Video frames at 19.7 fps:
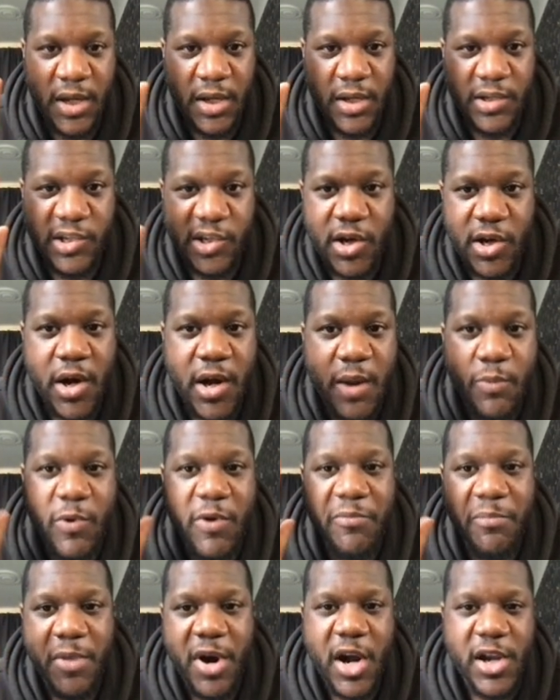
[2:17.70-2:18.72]
starting
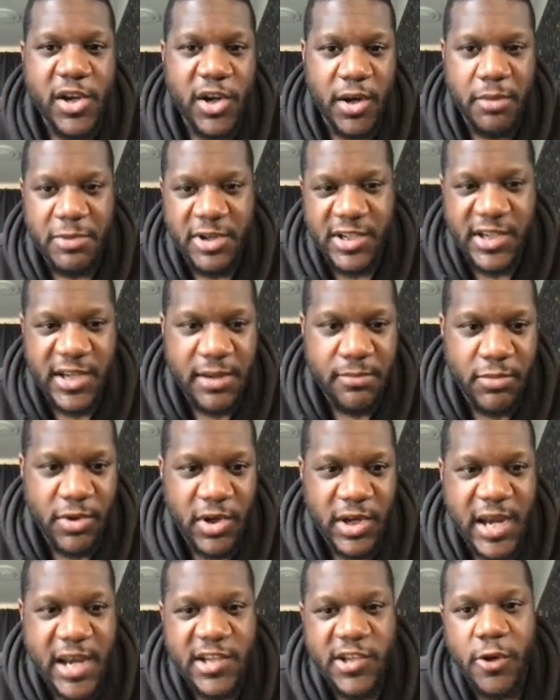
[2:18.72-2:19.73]
with my diamond team.
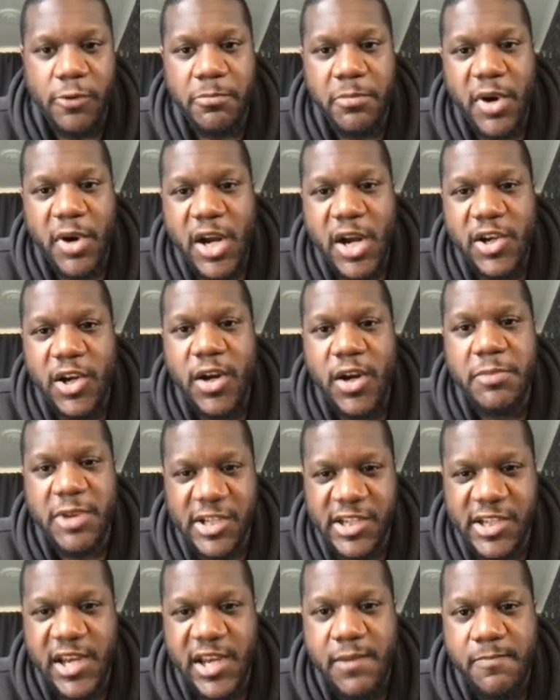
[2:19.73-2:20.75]
Okay, so my diamond
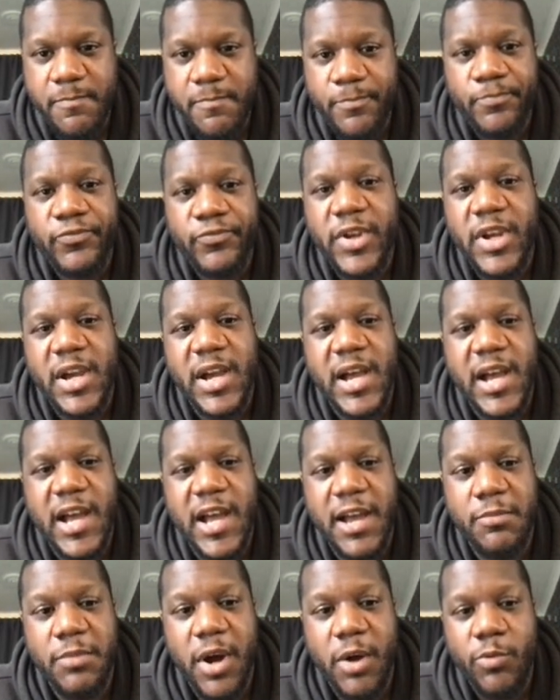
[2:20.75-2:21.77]
team.
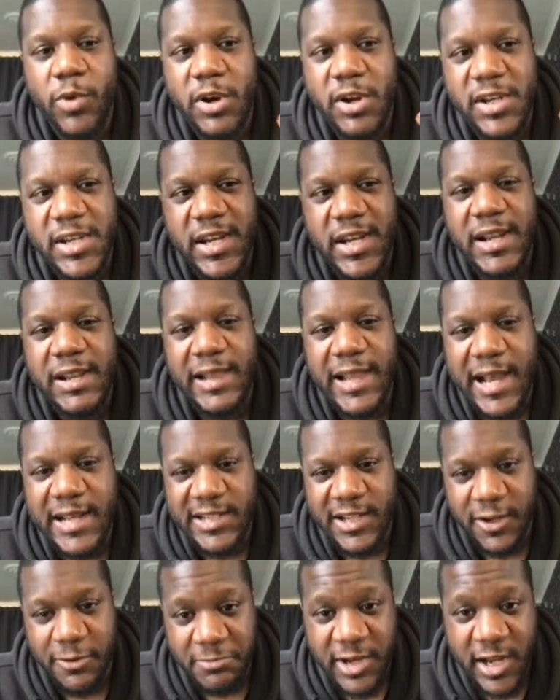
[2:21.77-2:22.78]
Um, when I did the
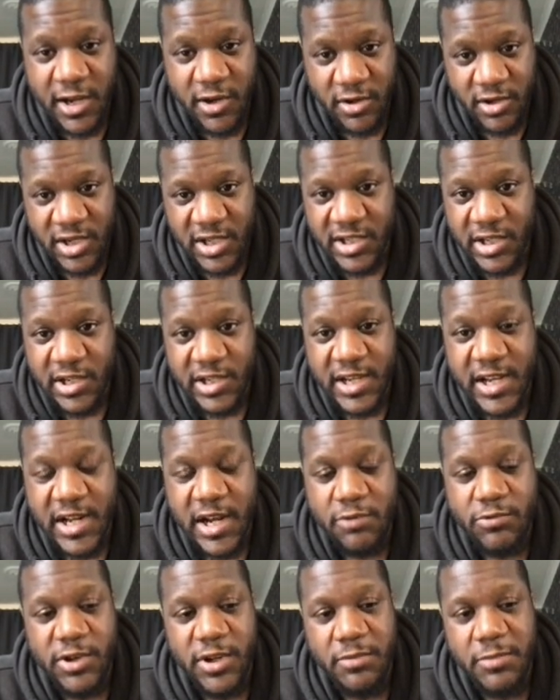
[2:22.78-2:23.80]
last update on this, I said I
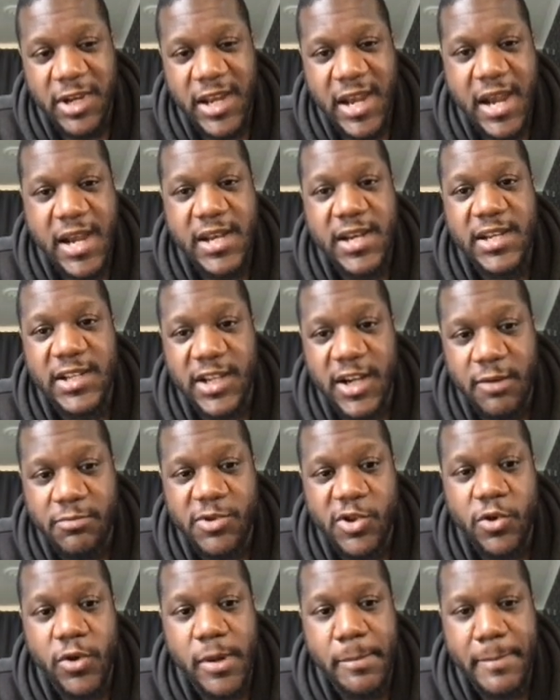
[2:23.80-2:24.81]
was going to be getting this up
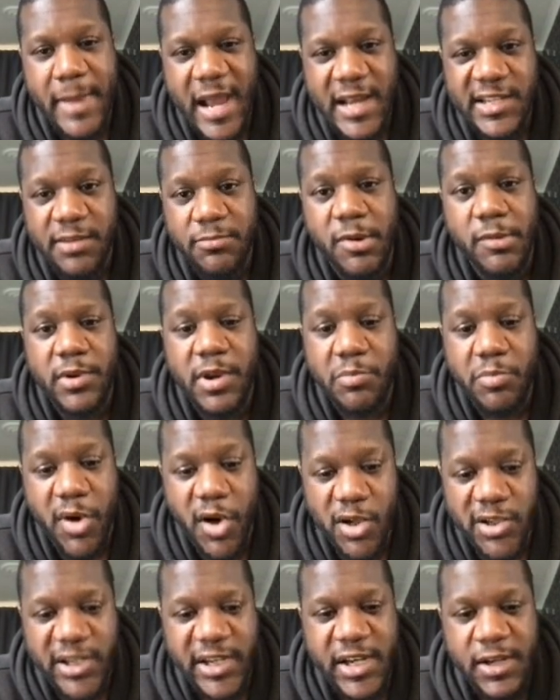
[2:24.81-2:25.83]
to the maximum
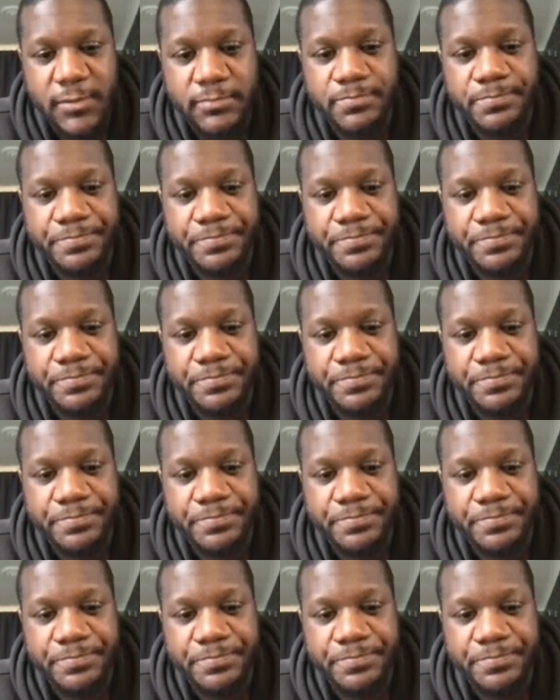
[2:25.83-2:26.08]
deposit